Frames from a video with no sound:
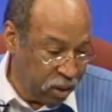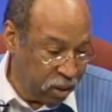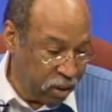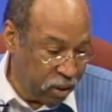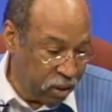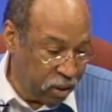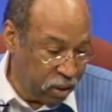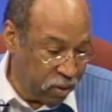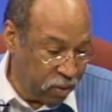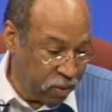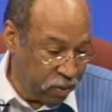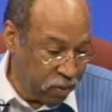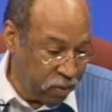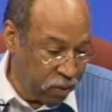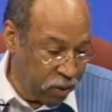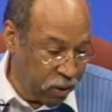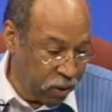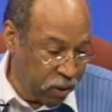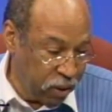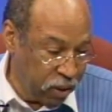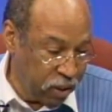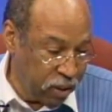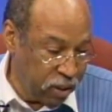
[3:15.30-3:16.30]
the
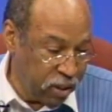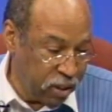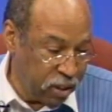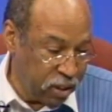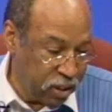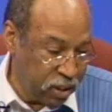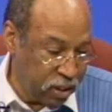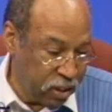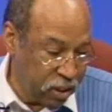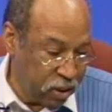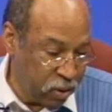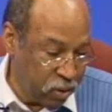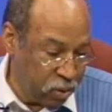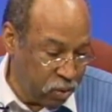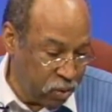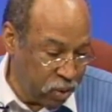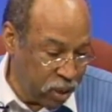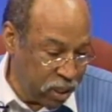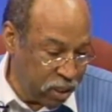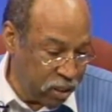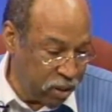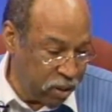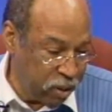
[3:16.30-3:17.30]
full
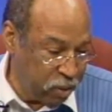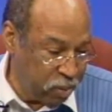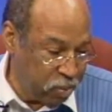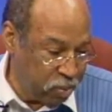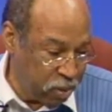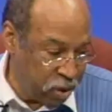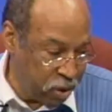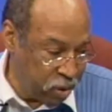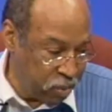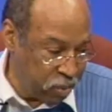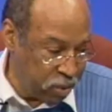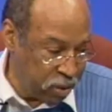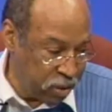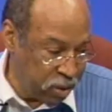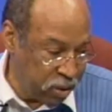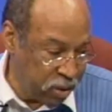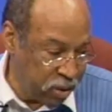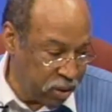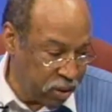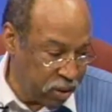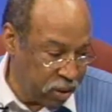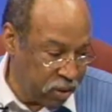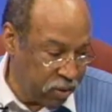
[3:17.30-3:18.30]
original
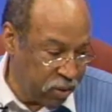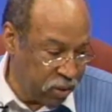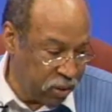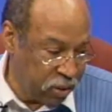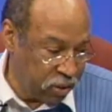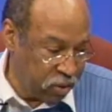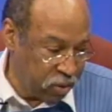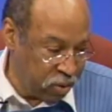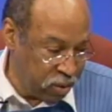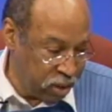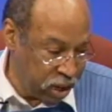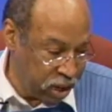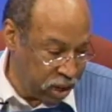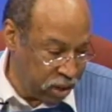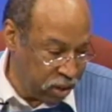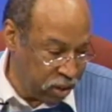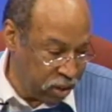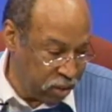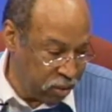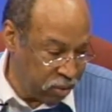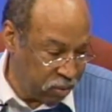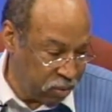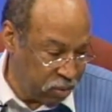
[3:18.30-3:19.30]
purpose of His
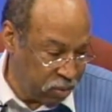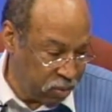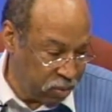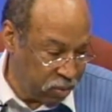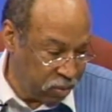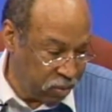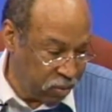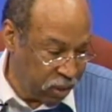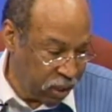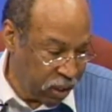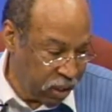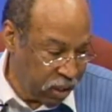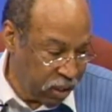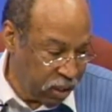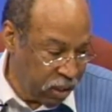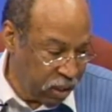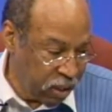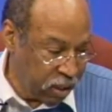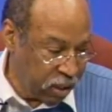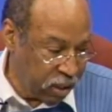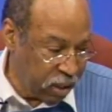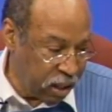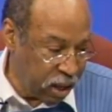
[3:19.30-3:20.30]
creation,
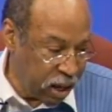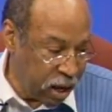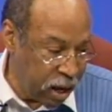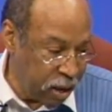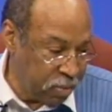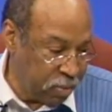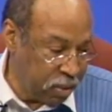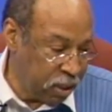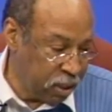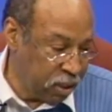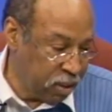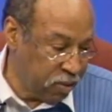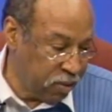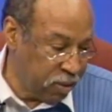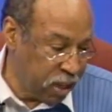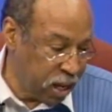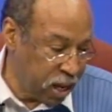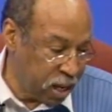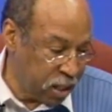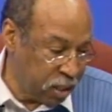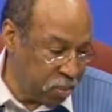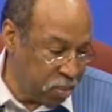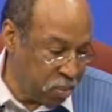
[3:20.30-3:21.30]
the object of
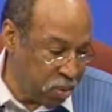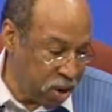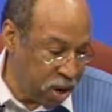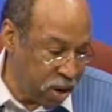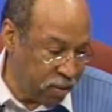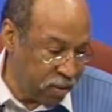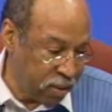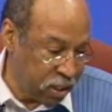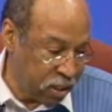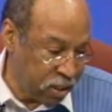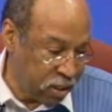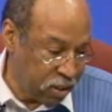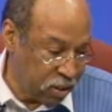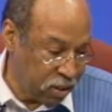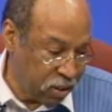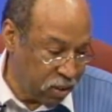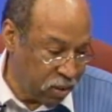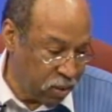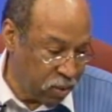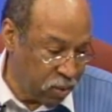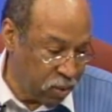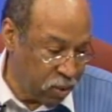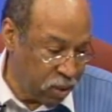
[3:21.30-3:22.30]
God's providence,
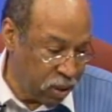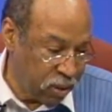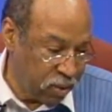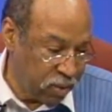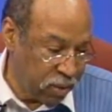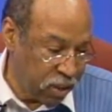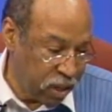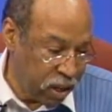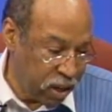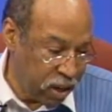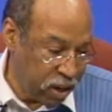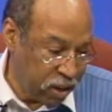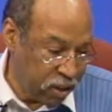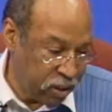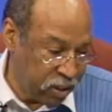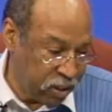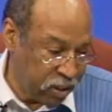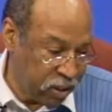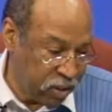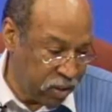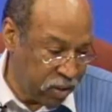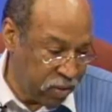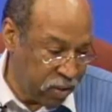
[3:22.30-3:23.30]
the root of
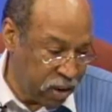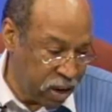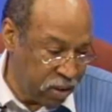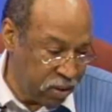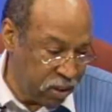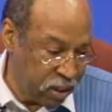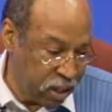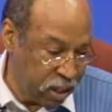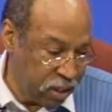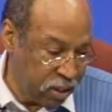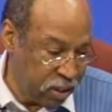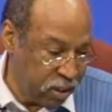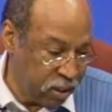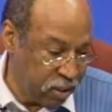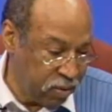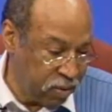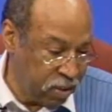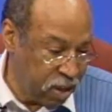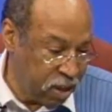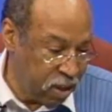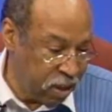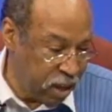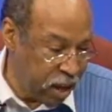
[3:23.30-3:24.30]
character, the foundation
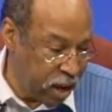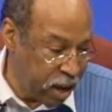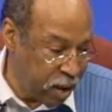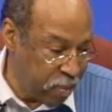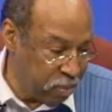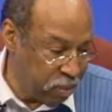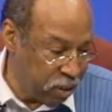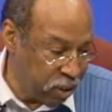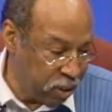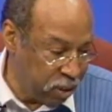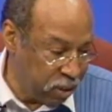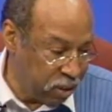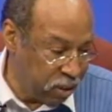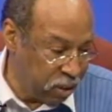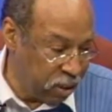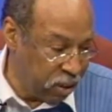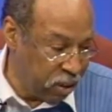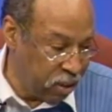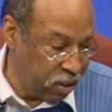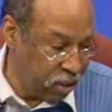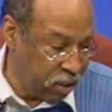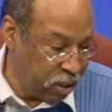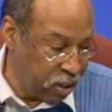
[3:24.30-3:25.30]
of all happiness,
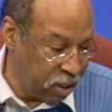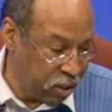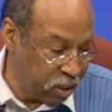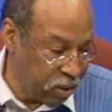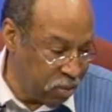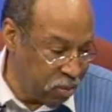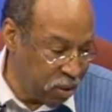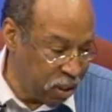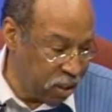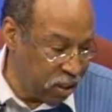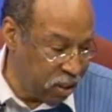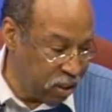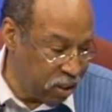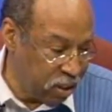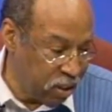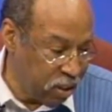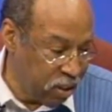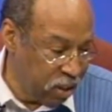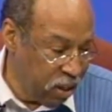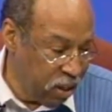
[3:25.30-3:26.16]
the adjustment to